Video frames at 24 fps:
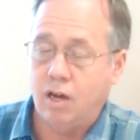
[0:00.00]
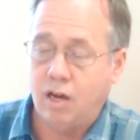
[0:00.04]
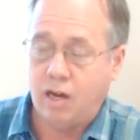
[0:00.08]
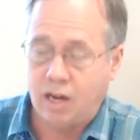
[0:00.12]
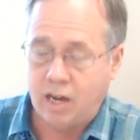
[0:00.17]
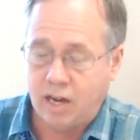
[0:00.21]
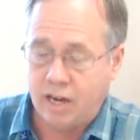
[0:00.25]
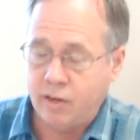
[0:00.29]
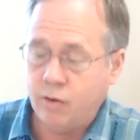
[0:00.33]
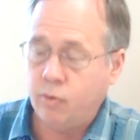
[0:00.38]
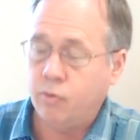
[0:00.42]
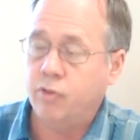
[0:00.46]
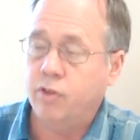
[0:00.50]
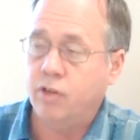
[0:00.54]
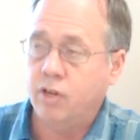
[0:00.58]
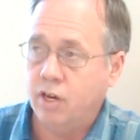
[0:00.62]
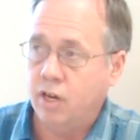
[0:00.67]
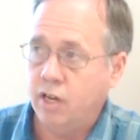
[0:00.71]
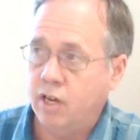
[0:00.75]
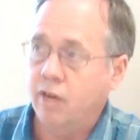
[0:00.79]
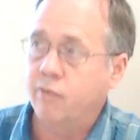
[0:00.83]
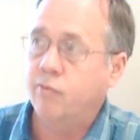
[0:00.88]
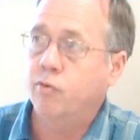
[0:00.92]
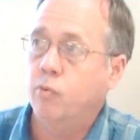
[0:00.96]
I don't think I
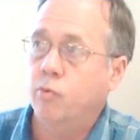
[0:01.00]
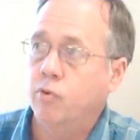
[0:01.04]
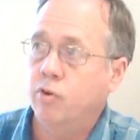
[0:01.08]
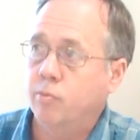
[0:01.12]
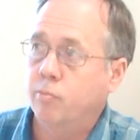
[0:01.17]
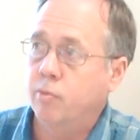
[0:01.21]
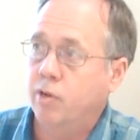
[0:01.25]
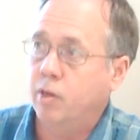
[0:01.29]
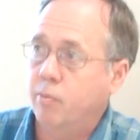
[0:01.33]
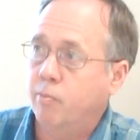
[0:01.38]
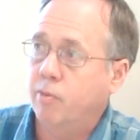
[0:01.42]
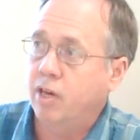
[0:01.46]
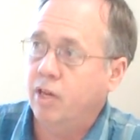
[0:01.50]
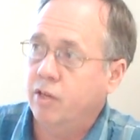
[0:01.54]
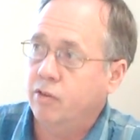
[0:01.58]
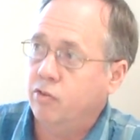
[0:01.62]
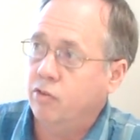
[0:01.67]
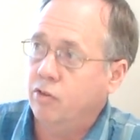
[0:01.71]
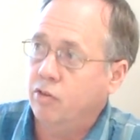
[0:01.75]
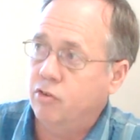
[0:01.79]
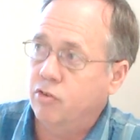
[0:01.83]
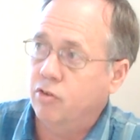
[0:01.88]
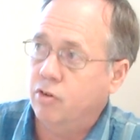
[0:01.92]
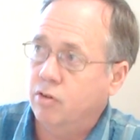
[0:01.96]
ever would have been a math
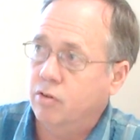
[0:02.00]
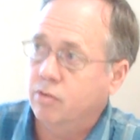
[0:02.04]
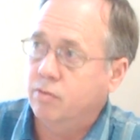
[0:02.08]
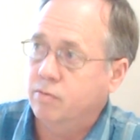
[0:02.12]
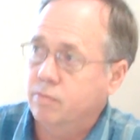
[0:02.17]
teacher.